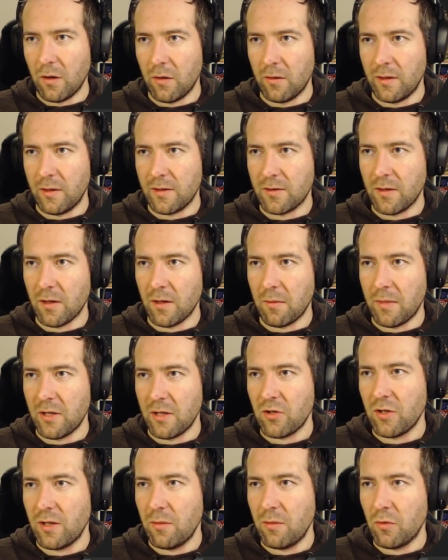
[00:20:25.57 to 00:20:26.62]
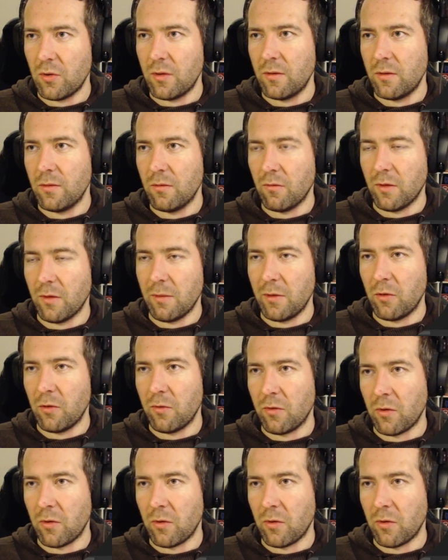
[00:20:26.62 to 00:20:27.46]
It's not a match anymore. What am I doing